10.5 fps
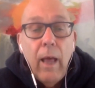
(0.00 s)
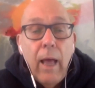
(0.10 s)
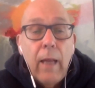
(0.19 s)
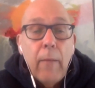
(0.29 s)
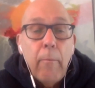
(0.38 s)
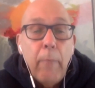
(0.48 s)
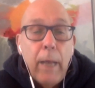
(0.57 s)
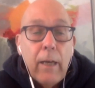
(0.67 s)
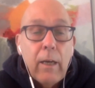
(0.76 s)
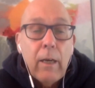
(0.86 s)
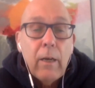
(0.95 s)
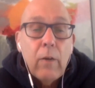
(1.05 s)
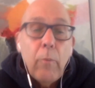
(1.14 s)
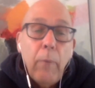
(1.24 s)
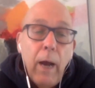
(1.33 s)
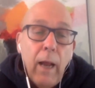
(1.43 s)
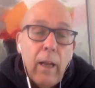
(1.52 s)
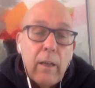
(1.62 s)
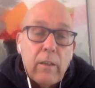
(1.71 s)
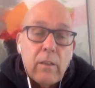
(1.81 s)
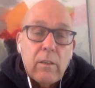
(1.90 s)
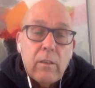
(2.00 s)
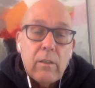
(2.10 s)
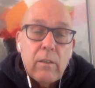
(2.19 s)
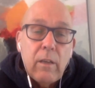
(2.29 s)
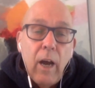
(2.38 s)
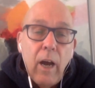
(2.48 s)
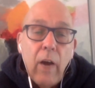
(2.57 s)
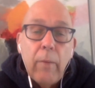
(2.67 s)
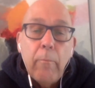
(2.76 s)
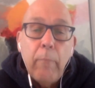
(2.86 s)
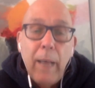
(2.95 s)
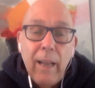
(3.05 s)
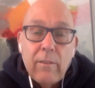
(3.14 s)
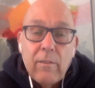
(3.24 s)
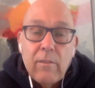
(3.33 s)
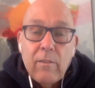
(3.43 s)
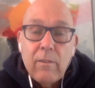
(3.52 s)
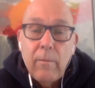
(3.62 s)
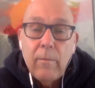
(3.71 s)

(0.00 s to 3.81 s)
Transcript: And the better your pillars are in balance,